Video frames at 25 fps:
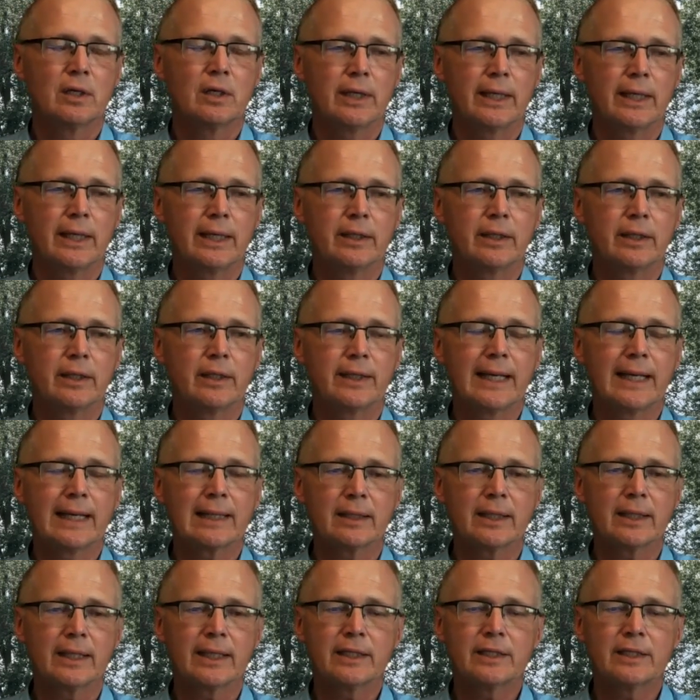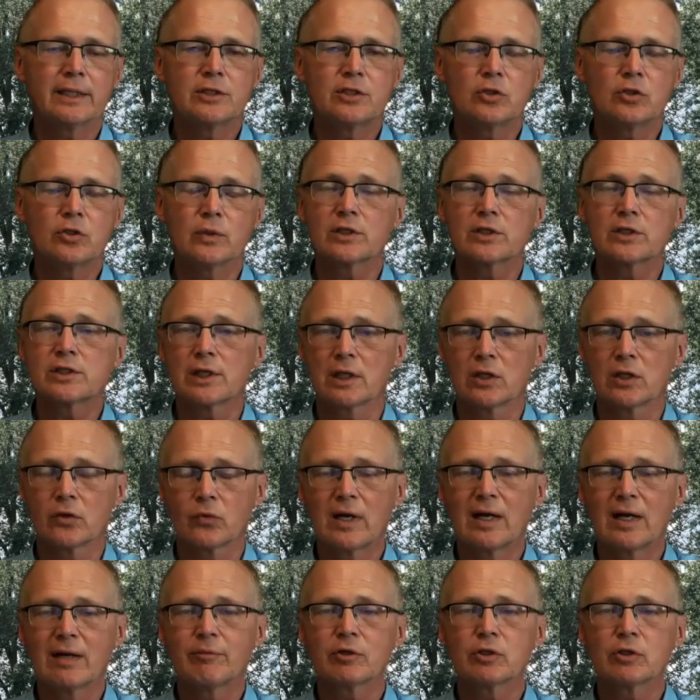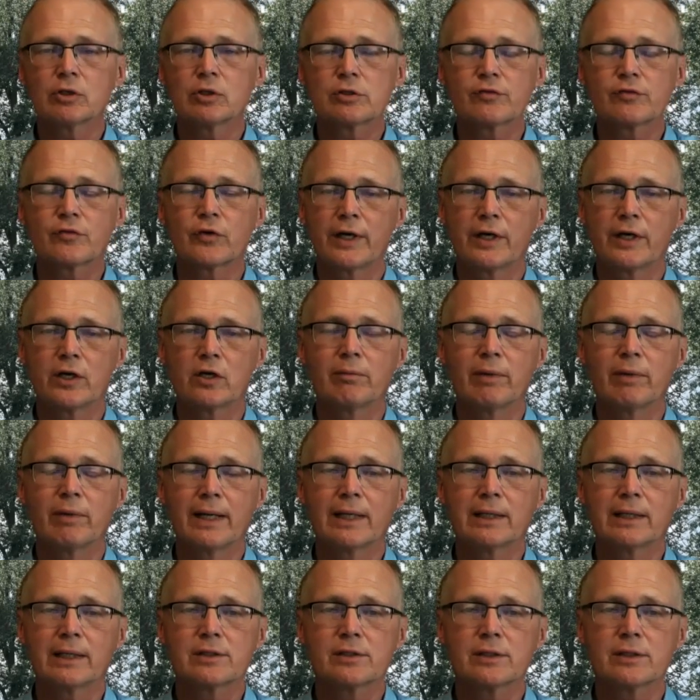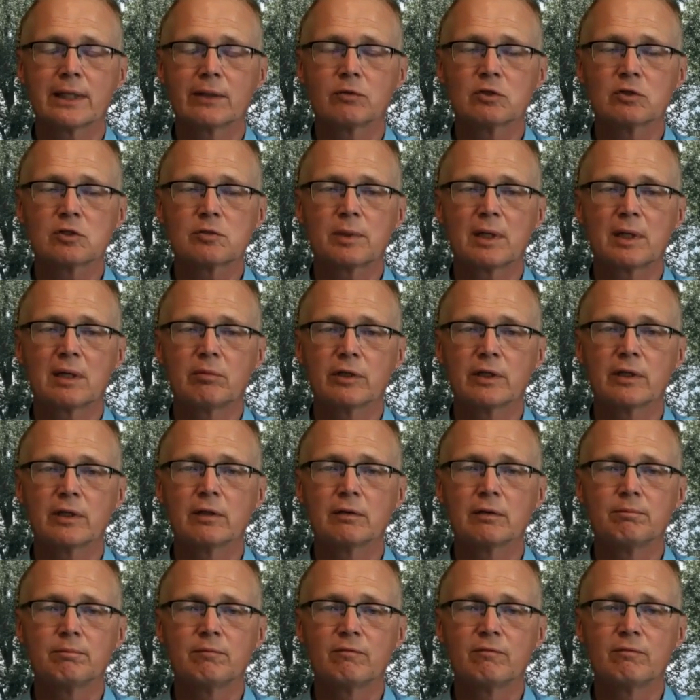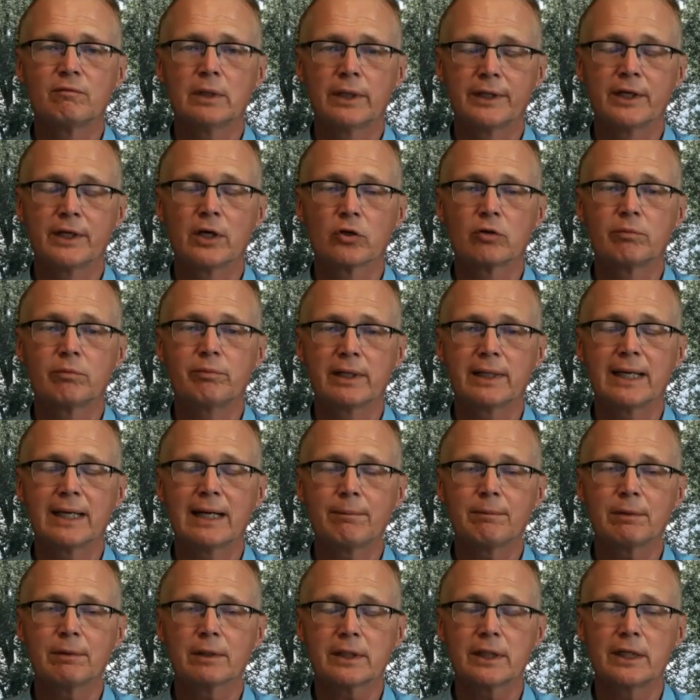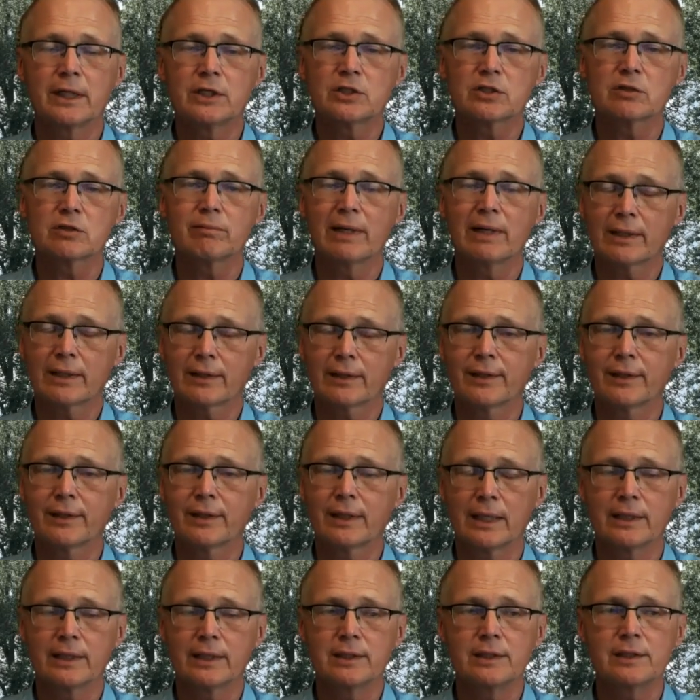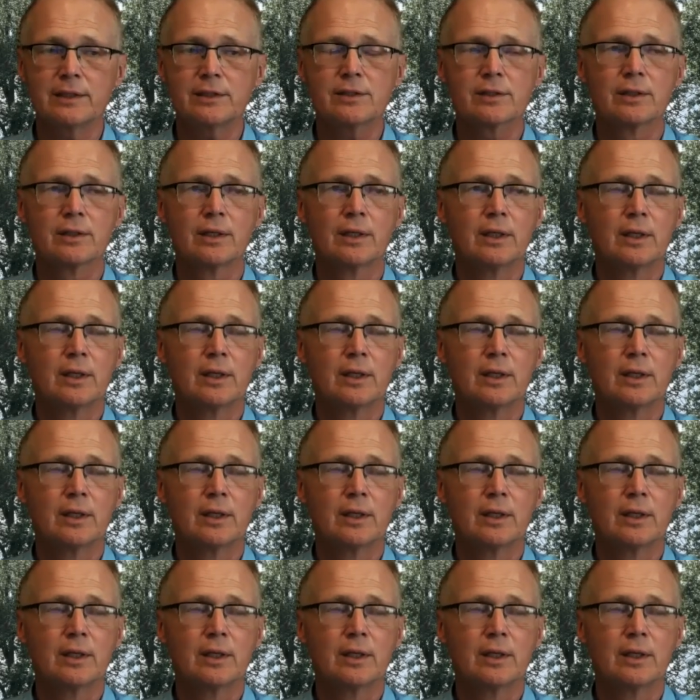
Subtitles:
And then that led into accelerometers for airbags. That was probably another big application back in the 90s.